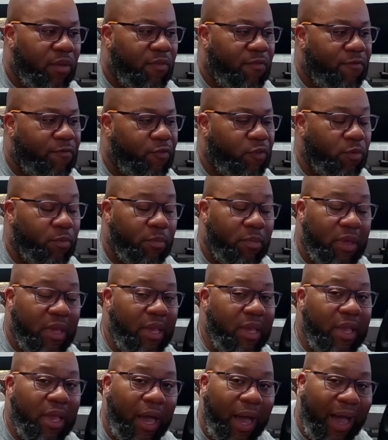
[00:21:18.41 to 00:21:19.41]
for
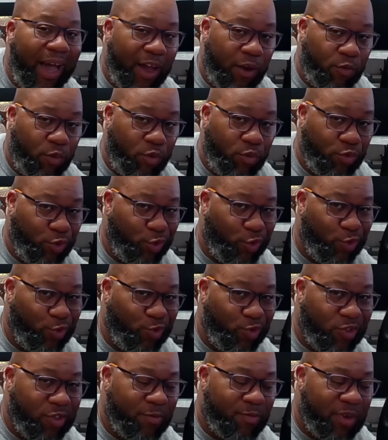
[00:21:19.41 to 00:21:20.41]
me, I won't
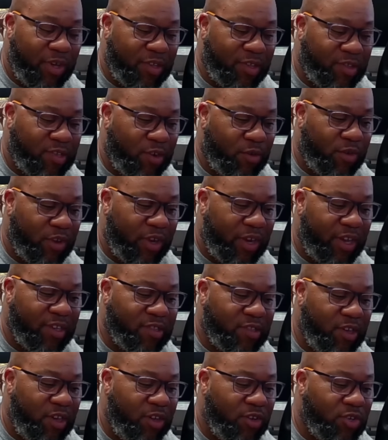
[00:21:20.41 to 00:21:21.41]
use them necessarily as
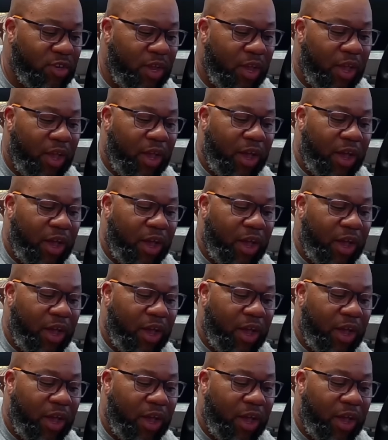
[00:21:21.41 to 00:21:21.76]
such.